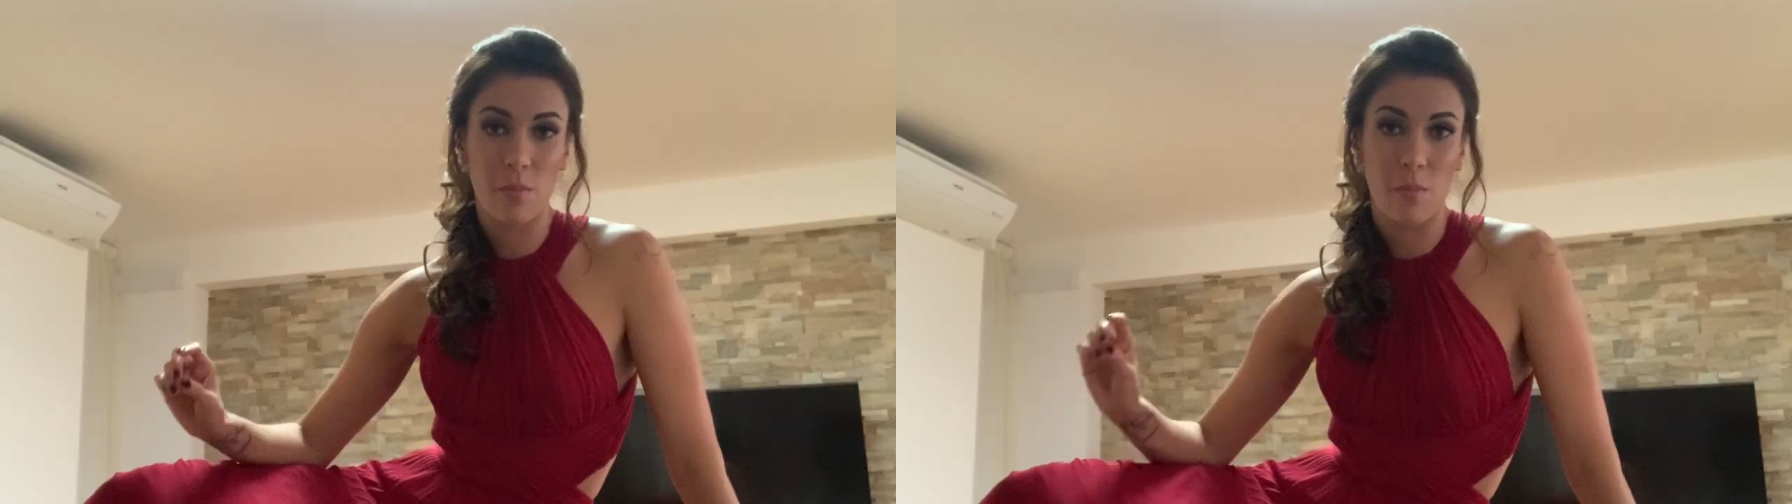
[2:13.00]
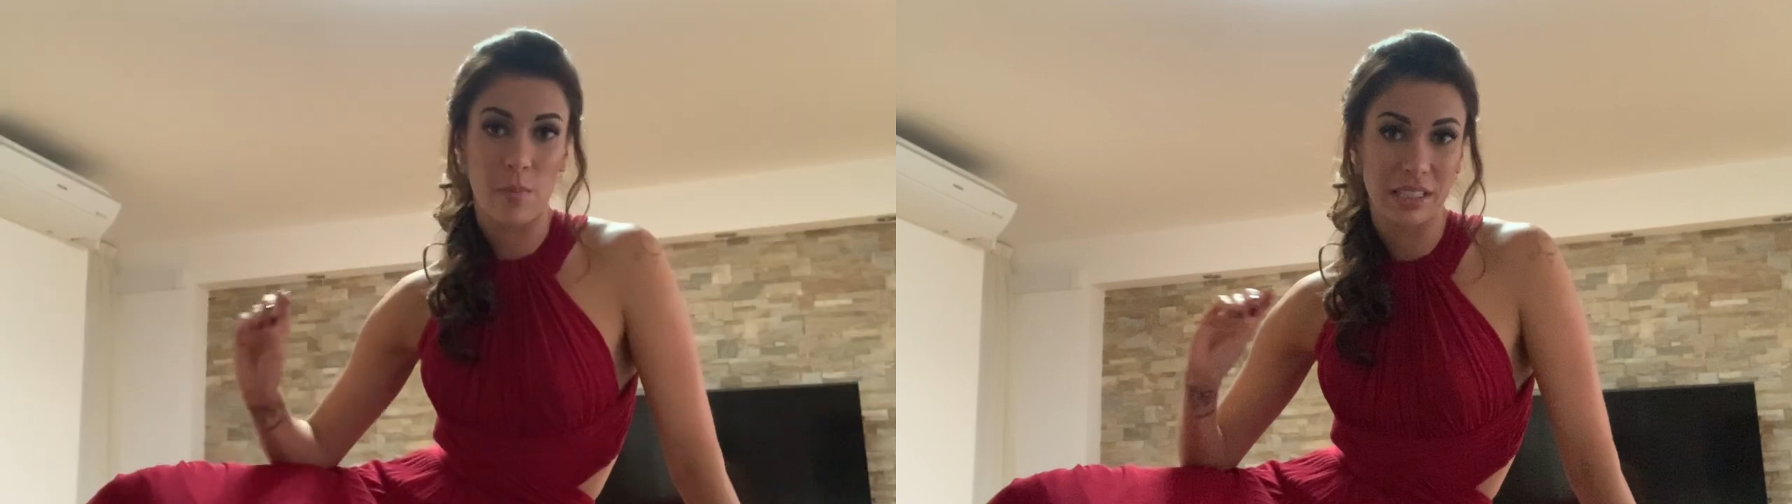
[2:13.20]

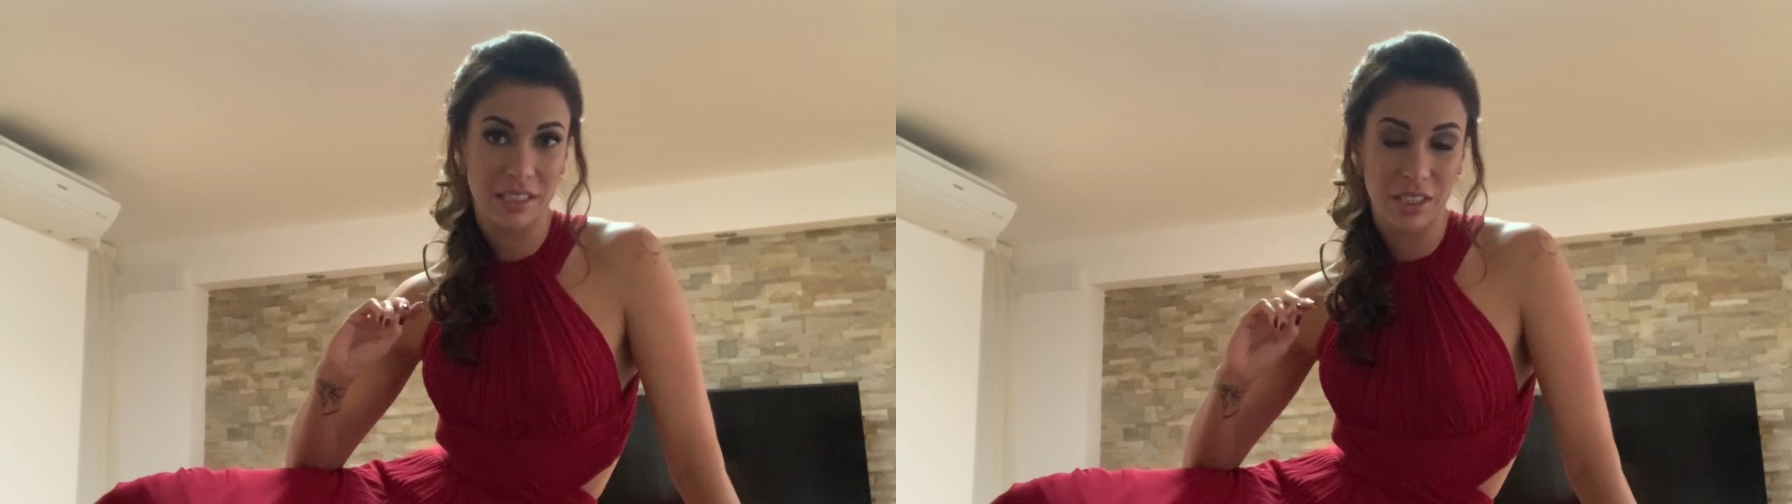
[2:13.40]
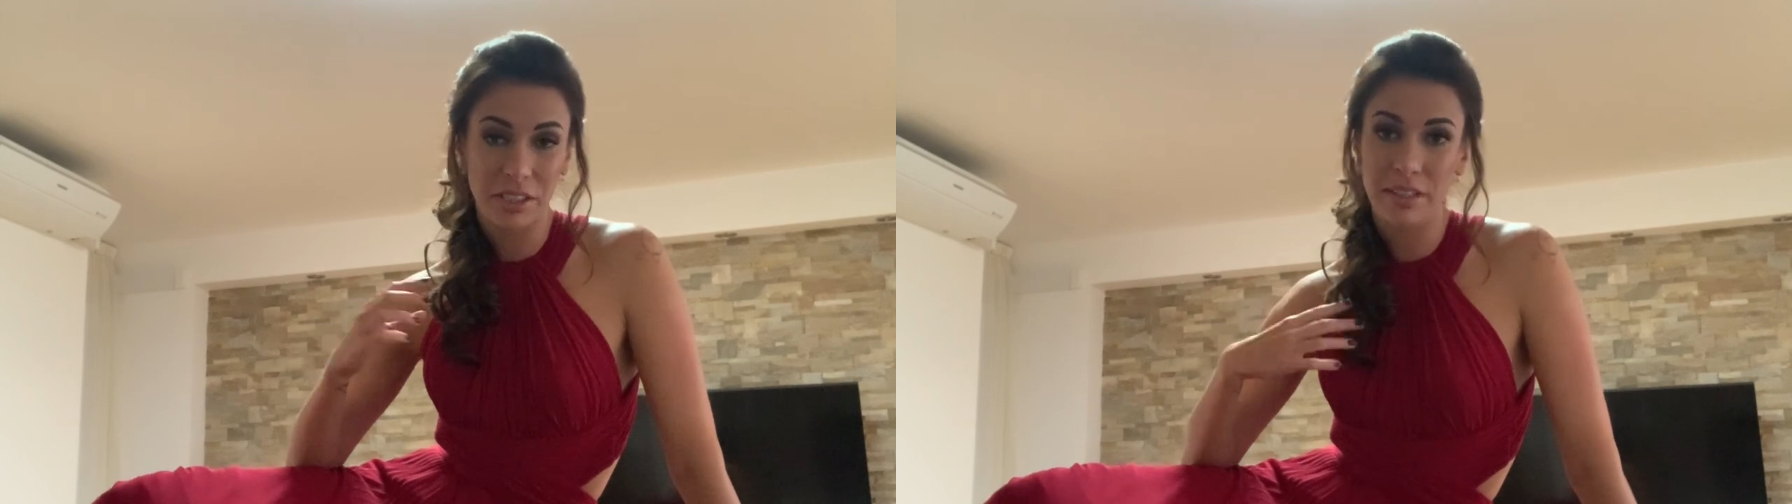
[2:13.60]
But
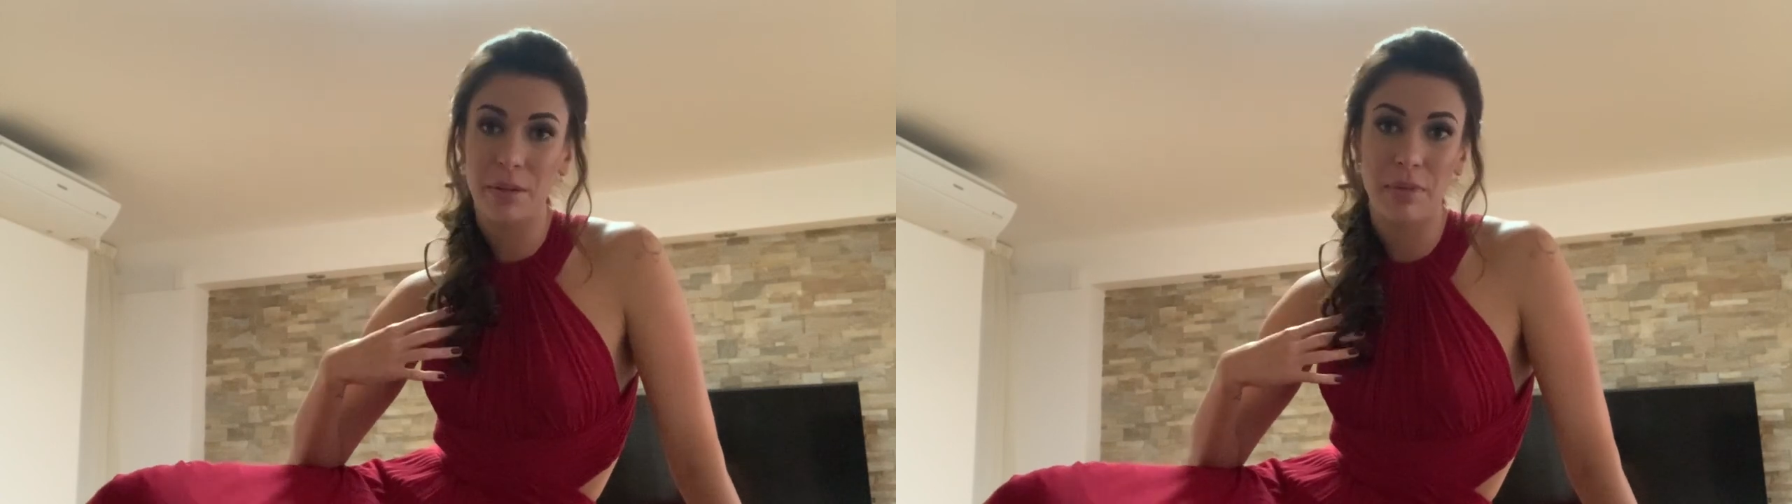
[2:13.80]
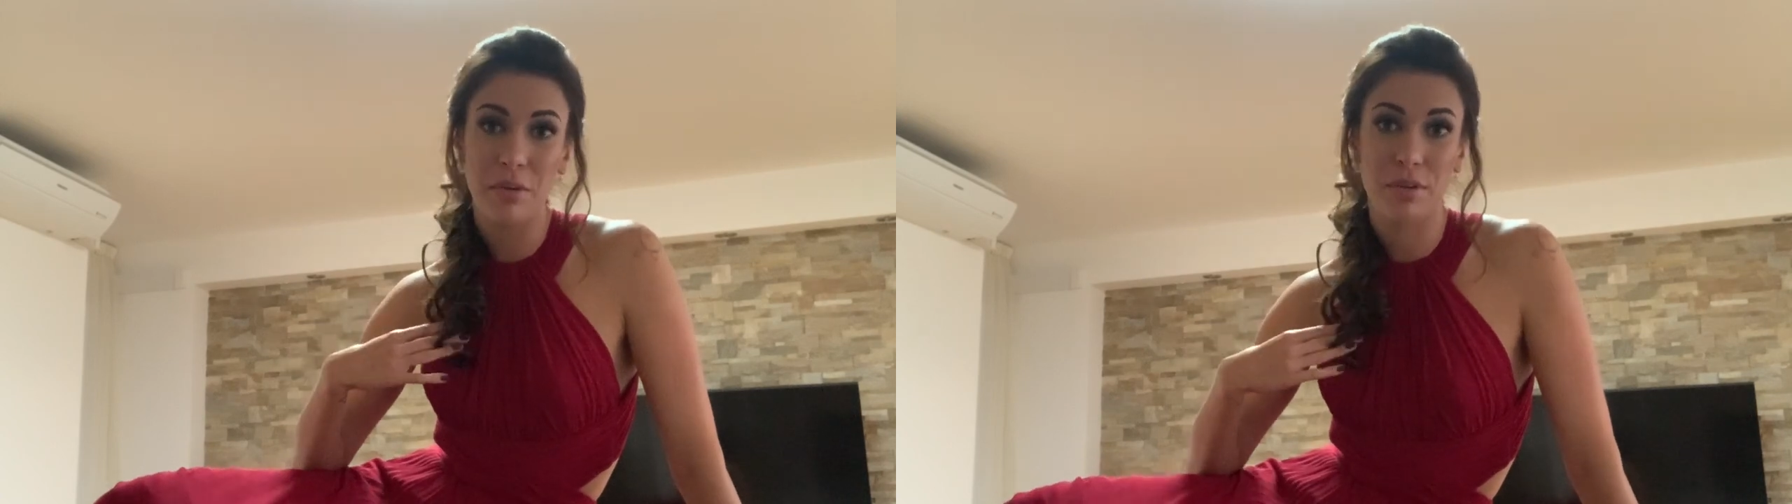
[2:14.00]
not only
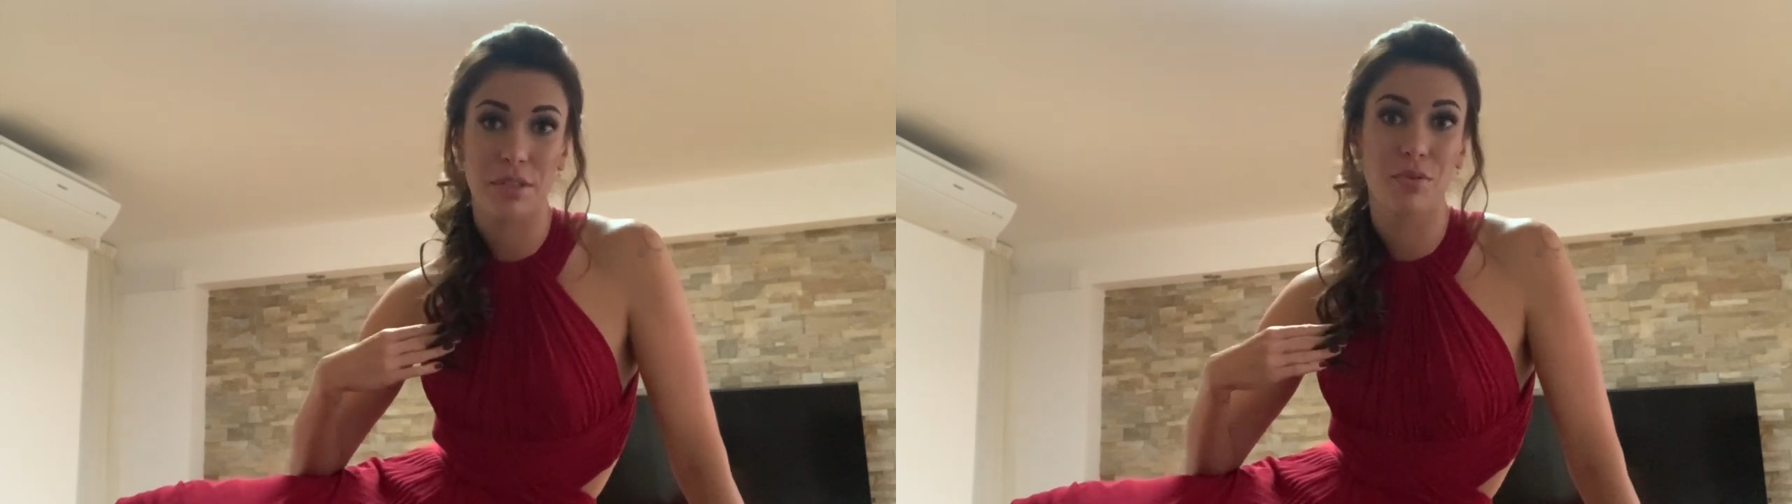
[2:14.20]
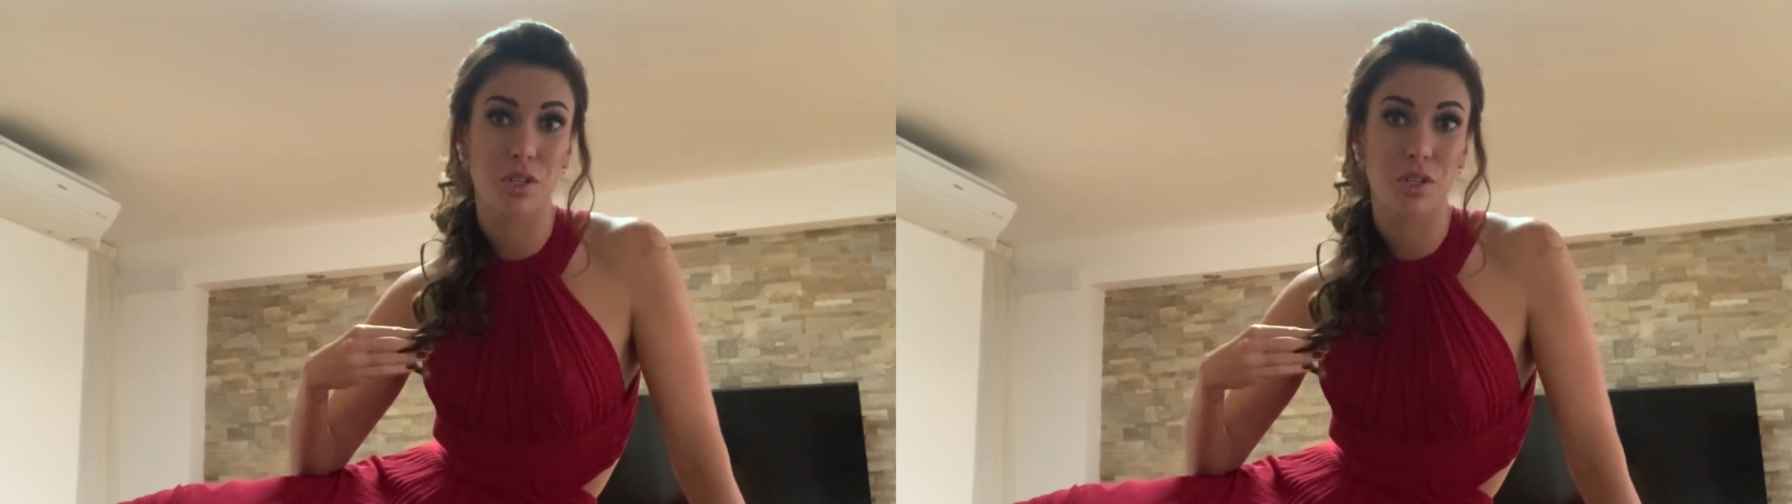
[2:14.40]
me was in